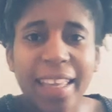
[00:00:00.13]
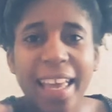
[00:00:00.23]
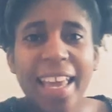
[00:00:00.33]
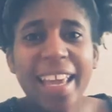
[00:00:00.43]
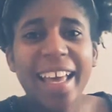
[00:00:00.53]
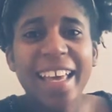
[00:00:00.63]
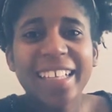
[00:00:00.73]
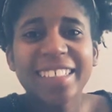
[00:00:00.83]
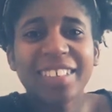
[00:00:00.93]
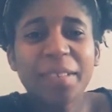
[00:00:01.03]
Hey
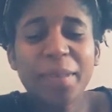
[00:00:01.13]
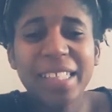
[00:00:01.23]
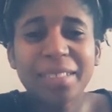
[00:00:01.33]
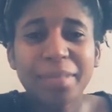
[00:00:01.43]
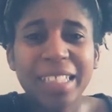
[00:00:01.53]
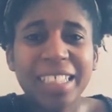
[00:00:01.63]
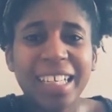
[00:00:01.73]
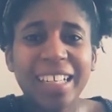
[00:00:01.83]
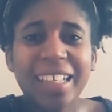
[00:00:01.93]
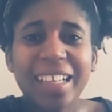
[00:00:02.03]
guys, welcome back to my
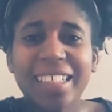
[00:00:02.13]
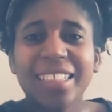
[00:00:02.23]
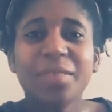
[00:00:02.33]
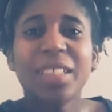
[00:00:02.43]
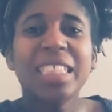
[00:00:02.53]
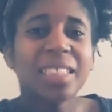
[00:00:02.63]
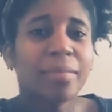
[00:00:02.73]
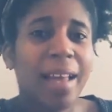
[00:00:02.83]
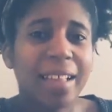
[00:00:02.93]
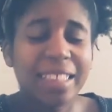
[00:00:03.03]
channel. I just want to
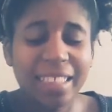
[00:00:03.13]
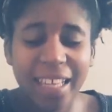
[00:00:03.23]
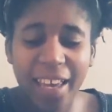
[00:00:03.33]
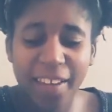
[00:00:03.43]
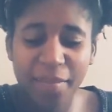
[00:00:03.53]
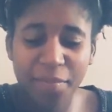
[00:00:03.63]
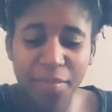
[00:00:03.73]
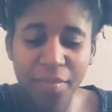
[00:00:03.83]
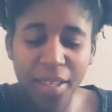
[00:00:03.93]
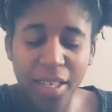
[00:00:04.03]
smile today
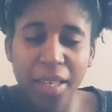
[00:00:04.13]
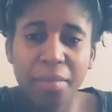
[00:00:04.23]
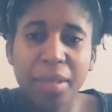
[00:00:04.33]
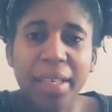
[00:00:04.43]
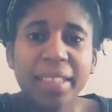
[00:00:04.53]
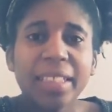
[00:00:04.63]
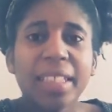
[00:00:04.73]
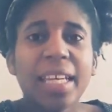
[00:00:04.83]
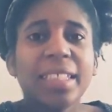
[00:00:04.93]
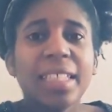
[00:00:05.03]
because
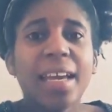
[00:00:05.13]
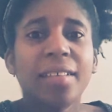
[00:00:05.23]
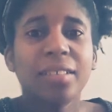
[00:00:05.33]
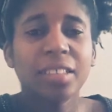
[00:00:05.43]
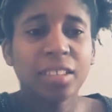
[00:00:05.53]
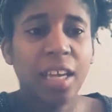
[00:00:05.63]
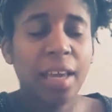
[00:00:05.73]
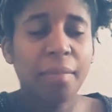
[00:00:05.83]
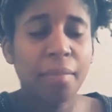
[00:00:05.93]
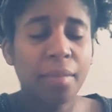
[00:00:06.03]
today's title is
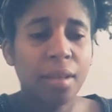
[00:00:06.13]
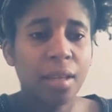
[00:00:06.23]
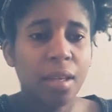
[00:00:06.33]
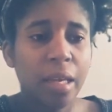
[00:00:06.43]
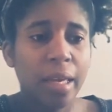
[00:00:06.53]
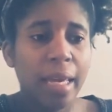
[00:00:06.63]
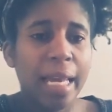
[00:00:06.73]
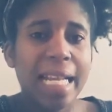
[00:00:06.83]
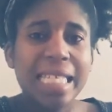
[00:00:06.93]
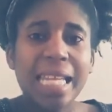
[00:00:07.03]
shame,
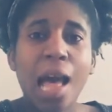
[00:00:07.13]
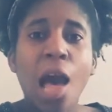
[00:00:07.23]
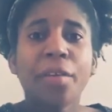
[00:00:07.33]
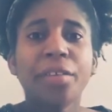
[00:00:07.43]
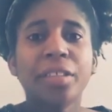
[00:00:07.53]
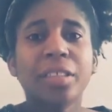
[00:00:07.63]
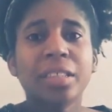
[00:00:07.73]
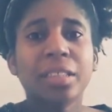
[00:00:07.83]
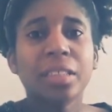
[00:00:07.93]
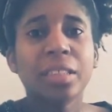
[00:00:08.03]
and it's an honor to
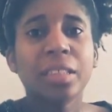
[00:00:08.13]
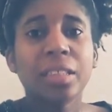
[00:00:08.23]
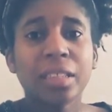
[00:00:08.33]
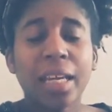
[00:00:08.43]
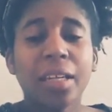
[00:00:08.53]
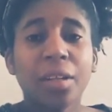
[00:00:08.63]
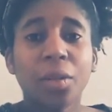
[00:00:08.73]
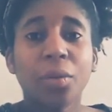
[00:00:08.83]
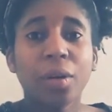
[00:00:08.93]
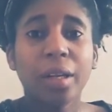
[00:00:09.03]
say to the
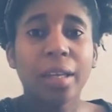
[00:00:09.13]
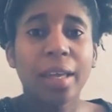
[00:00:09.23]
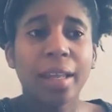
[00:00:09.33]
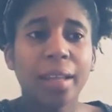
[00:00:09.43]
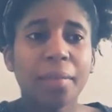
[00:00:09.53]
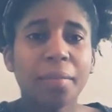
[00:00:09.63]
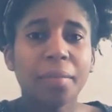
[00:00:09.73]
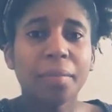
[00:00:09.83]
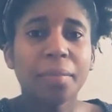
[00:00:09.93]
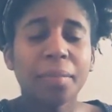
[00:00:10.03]
Lord that
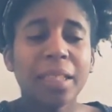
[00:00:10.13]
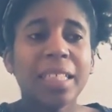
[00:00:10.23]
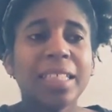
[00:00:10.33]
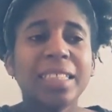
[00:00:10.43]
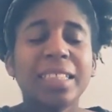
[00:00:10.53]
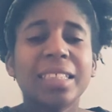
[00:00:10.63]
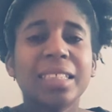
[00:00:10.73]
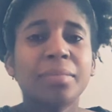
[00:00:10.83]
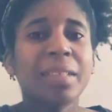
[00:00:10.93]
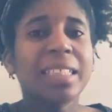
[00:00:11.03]
please
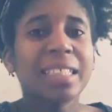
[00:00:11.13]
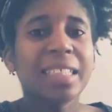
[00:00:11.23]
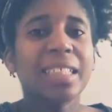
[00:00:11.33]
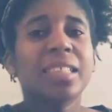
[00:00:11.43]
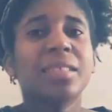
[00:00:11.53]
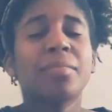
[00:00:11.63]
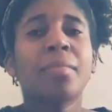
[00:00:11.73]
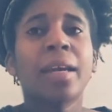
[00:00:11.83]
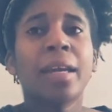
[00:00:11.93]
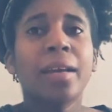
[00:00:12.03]
dismiss this,
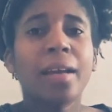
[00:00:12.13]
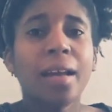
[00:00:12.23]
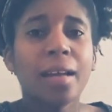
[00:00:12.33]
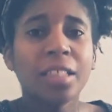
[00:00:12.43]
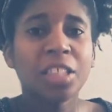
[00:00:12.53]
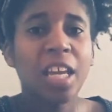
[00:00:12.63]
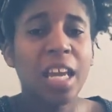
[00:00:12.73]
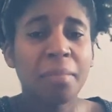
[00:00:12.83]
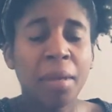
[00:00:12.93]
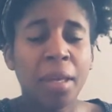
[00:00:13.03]
my
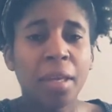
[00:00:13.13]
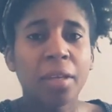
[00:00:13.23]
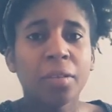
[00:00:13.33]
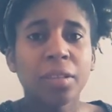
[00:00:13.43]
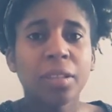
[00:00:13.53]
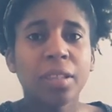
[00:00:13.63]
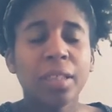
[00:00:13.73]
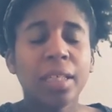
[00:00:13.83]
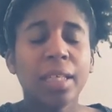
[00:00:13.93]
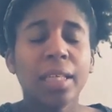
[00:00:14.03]
shame and guilt,
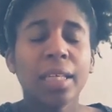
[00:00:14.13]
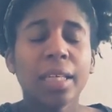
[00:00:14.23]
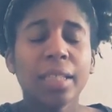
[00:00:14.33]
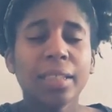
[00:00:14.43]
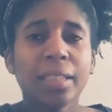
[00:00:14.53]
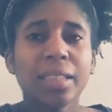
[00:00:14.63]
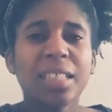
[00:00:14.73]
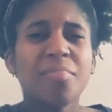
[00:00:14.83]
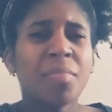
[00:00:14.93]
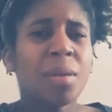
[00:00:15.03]
because the
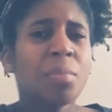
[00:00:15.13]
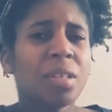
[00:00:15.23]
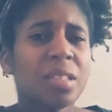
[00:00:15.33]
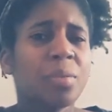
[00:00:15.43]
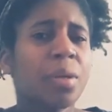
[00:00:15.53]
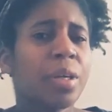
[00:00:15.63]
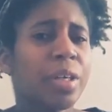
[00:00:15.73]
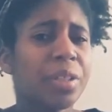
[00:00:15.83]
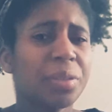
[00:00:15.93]
deep memories of hurt,